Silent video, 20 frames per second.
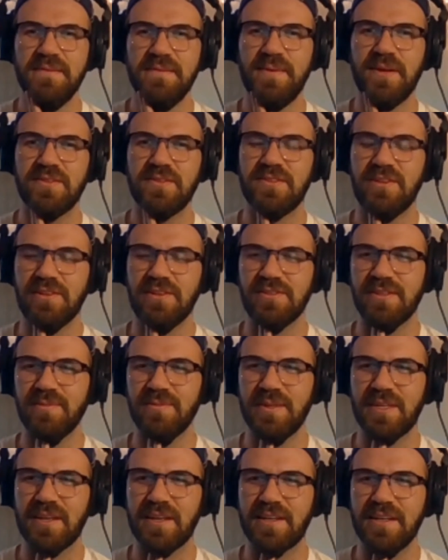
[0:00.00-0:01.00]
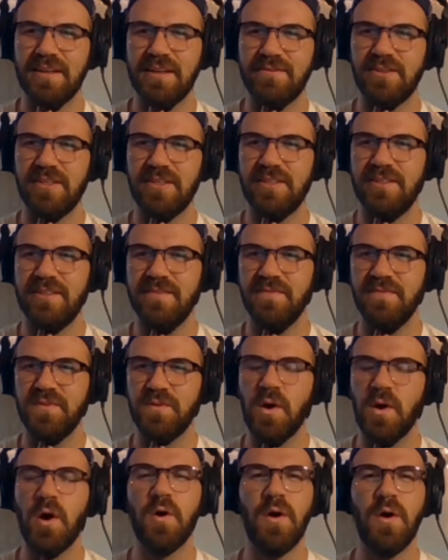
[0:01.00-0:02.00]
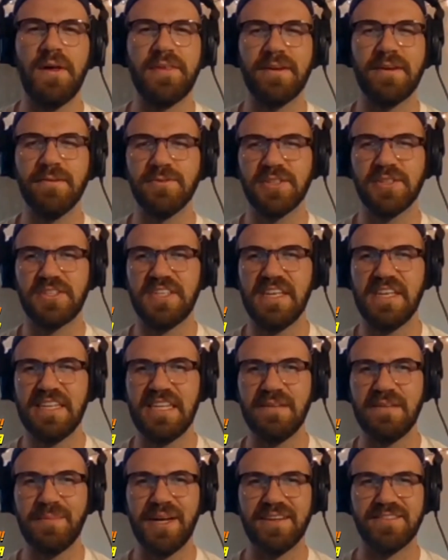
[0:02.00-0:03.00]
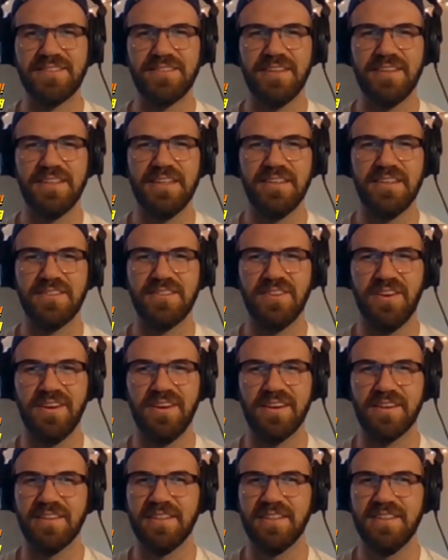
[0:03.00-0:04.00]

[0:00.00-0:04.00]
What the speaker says: about songs that we could cover. Oh, I think it was a Taking Back Sunday song